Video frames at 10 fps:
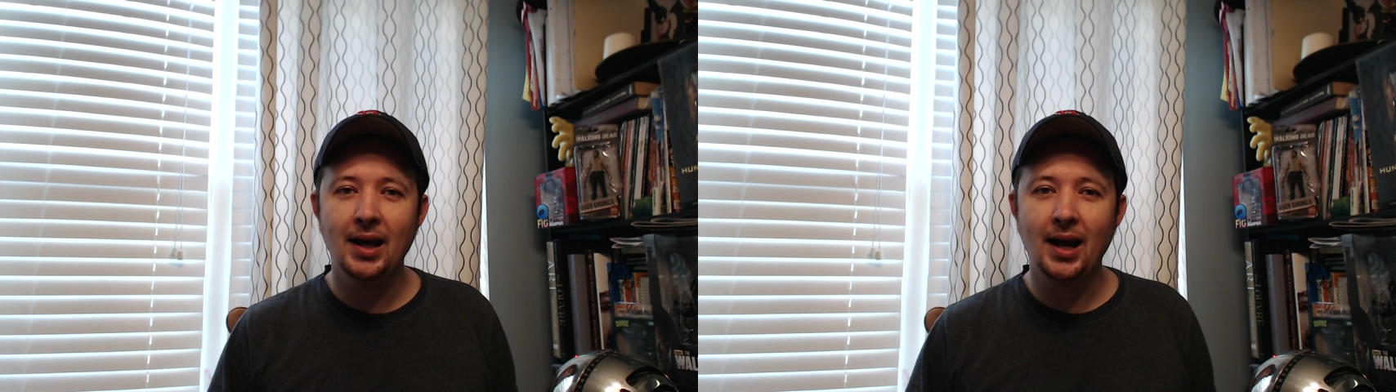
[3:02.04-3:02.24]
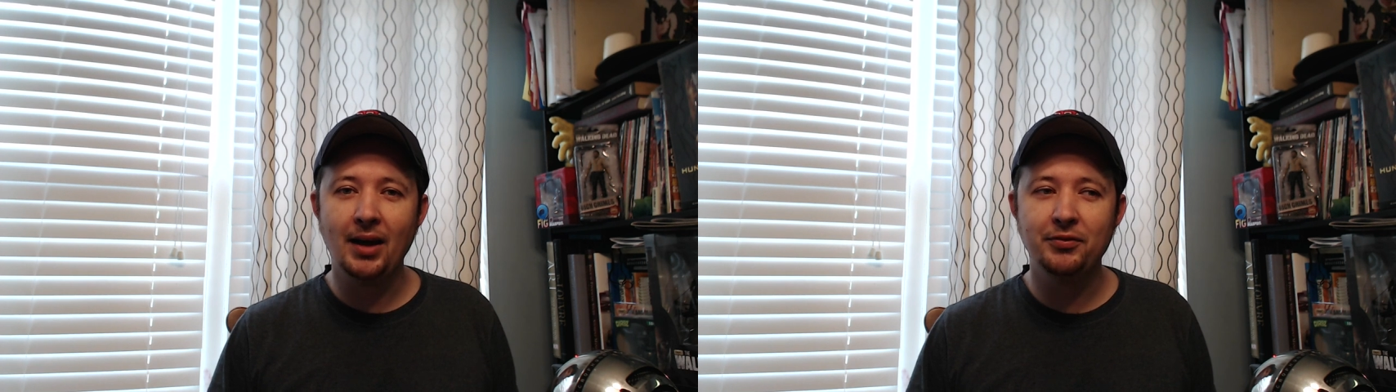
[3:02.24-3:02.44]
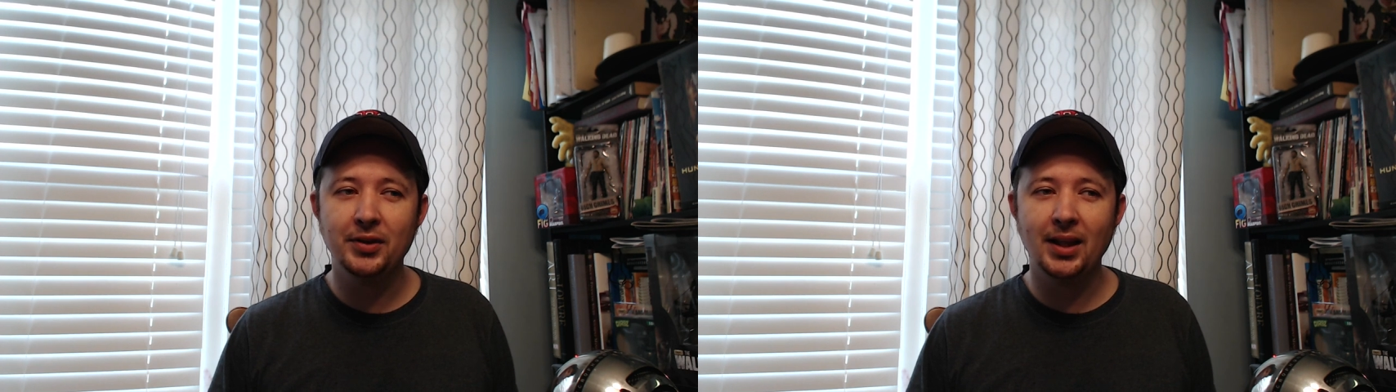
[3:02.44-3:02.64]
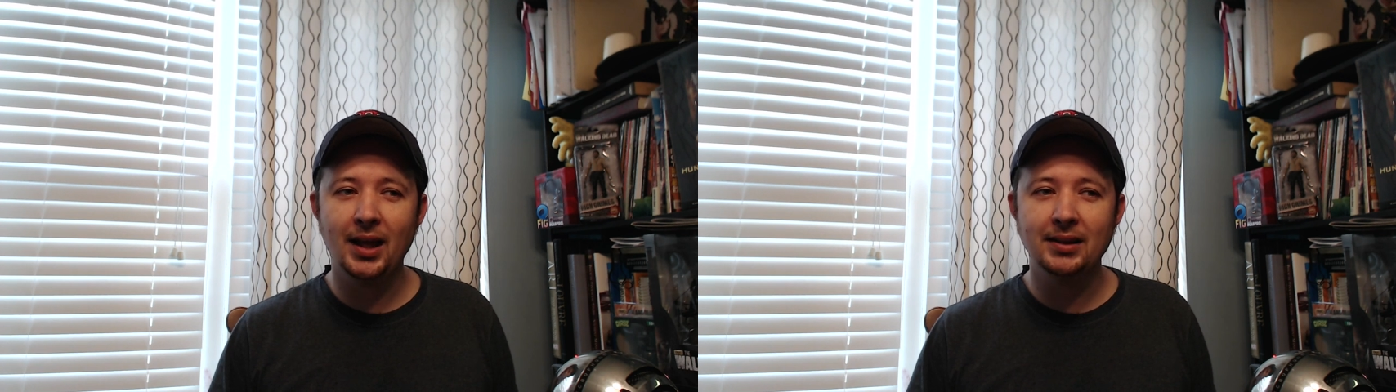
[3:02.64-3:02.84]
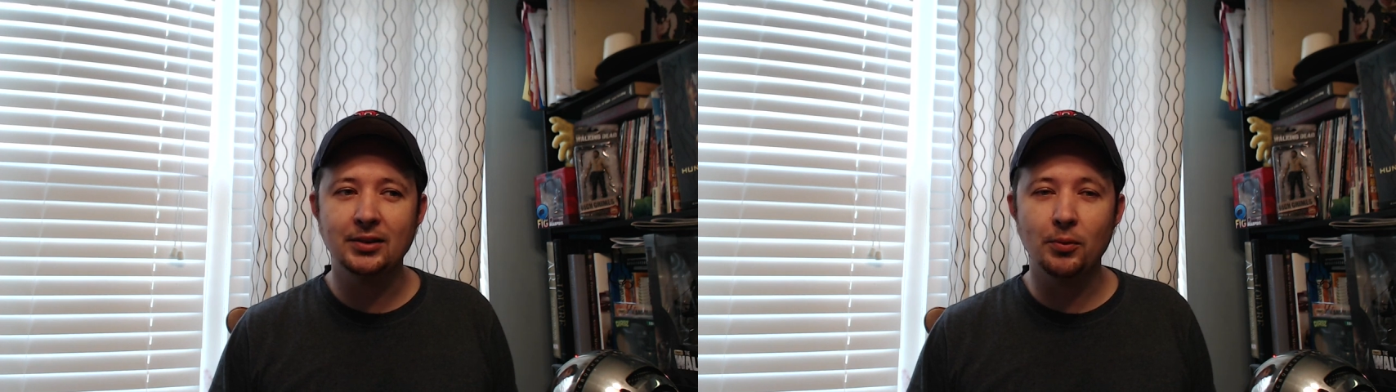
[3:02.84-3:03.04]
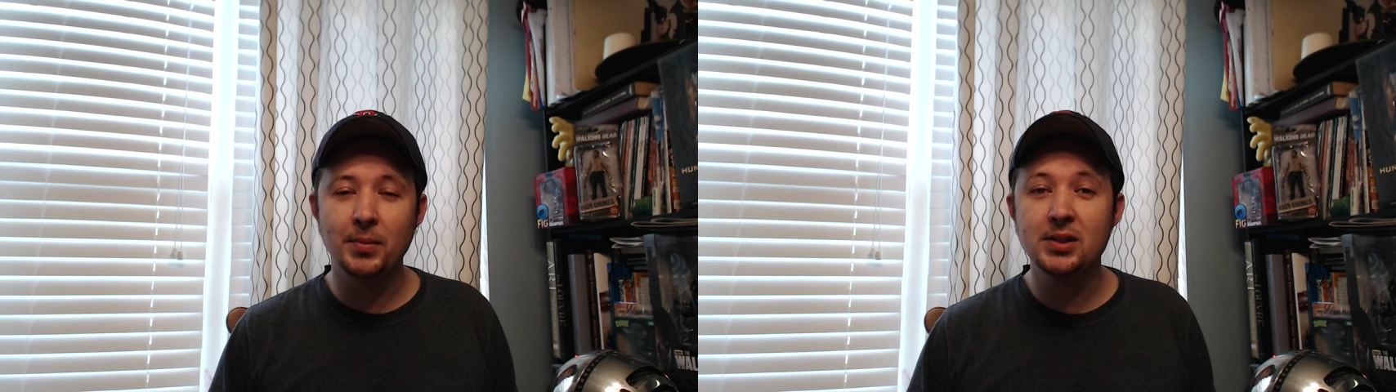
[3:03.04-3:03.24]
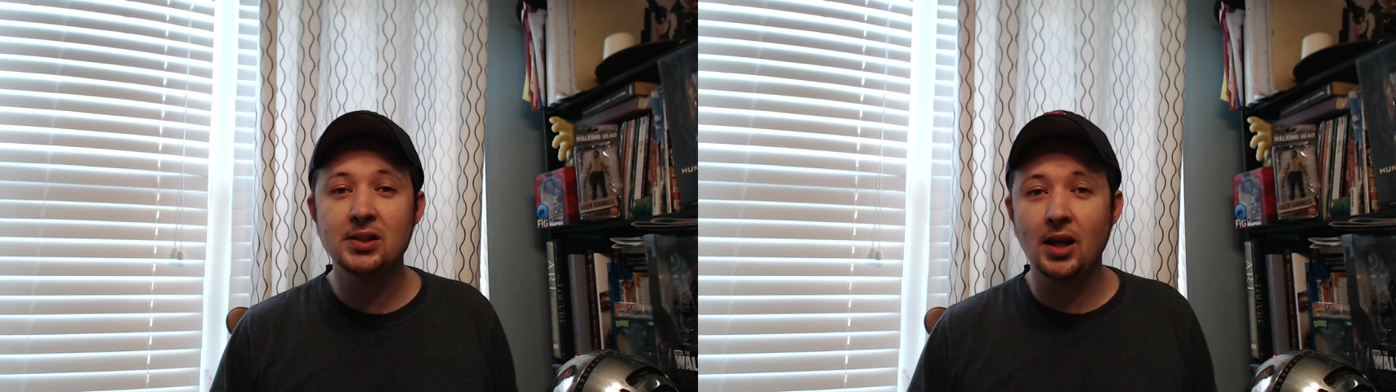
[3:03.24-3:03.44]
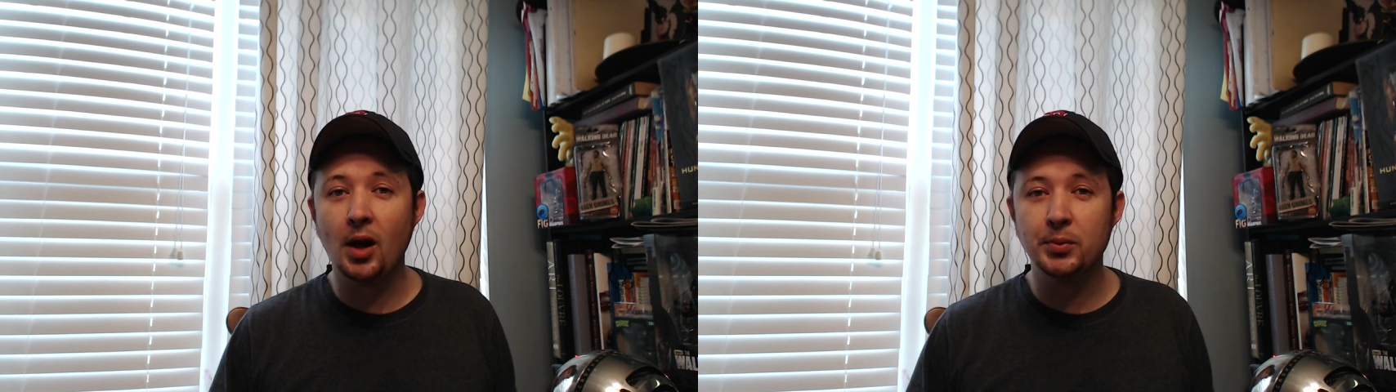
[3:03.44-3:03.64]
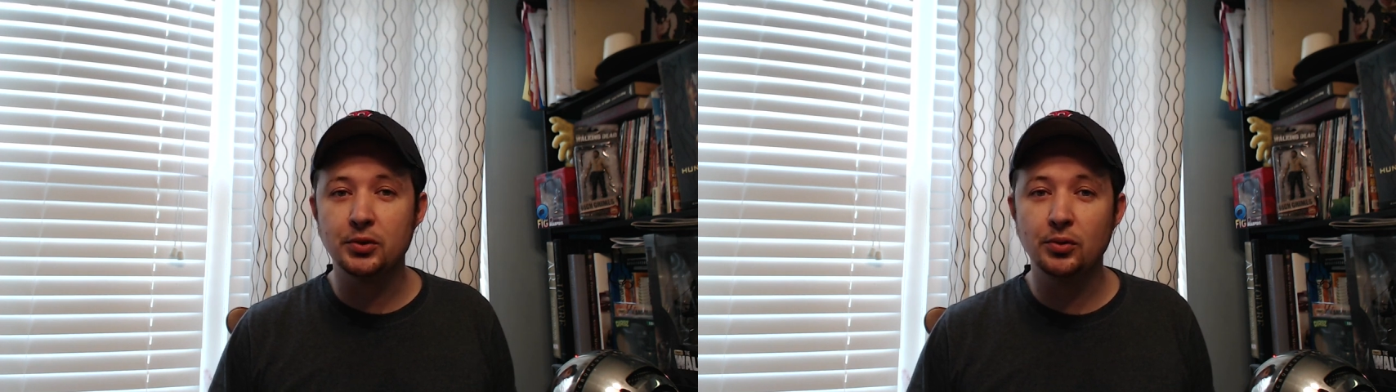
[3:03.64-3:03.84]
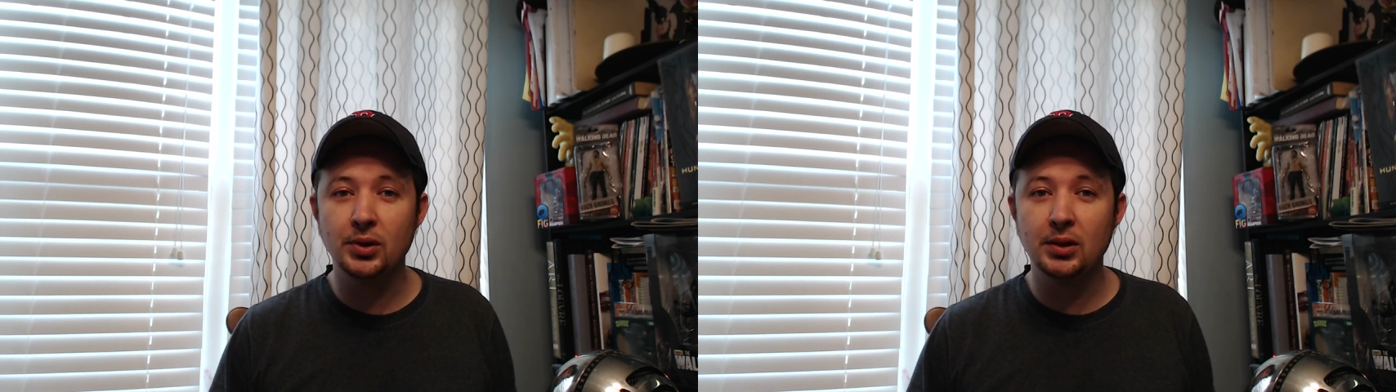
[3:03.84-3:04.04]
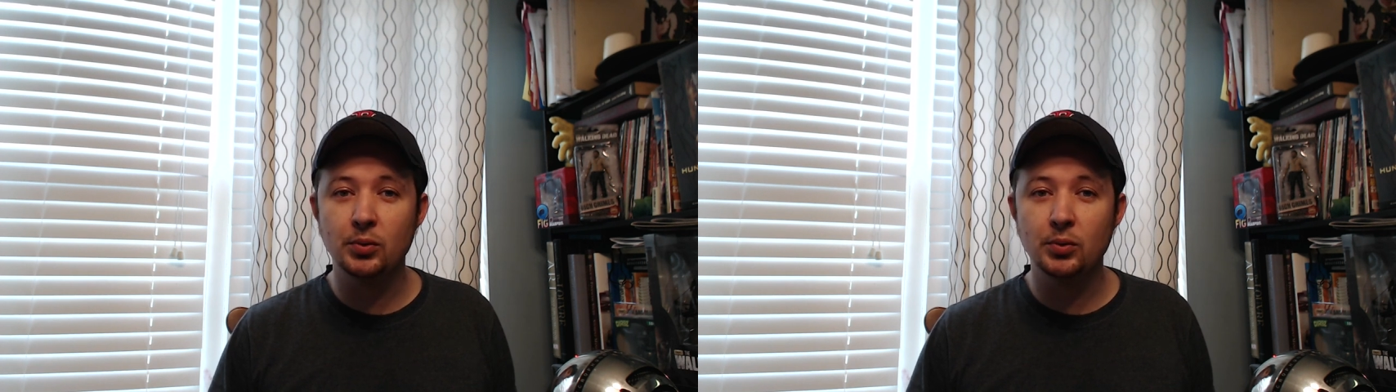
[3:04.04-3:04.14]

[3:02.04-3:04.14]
I feel like they're missing the opportunity,